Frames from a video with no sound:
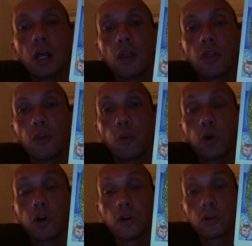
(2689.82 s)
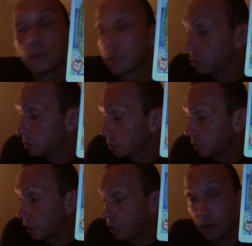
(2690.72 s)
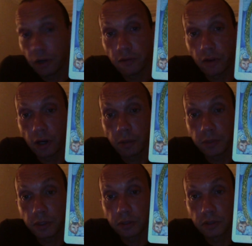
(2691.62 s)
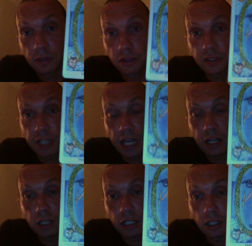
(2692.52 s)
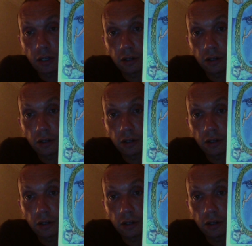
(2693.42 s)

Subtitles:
The world in our environment, there's an ending in our